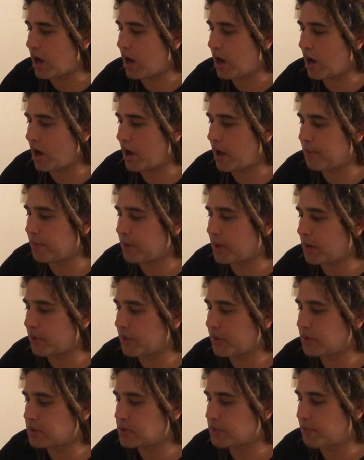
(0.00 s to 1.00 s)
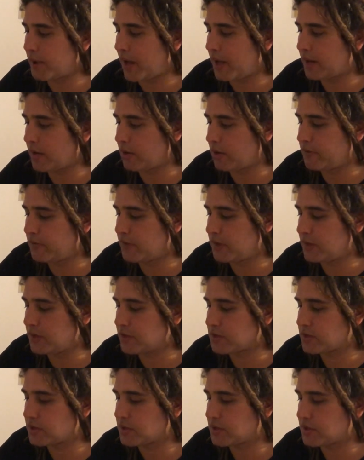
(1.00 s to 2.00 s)
I'm going to paint over
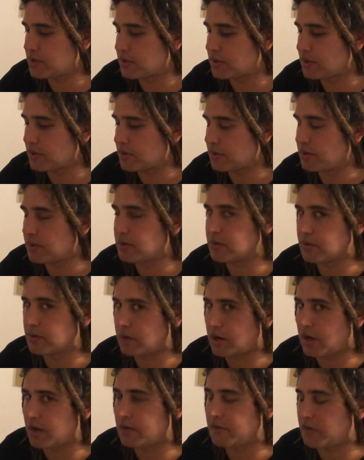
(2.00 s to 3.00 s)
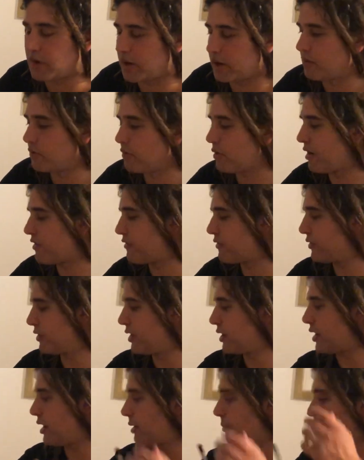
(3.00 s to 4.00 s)
this kind of like
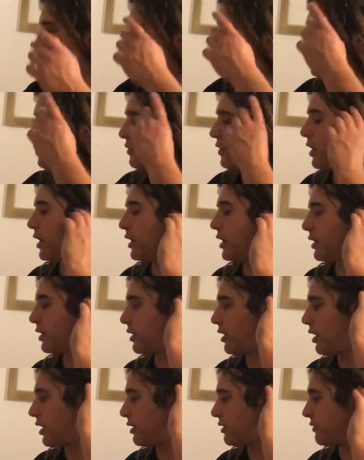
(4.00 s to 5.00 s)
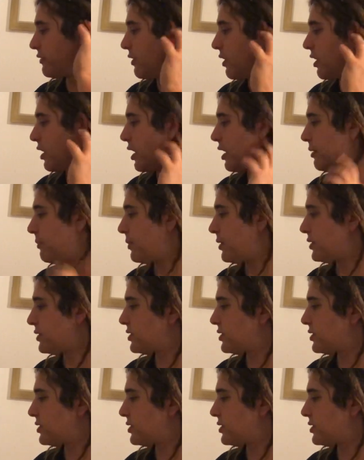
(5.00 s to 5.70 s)
roughly a bushfire kind of vibe.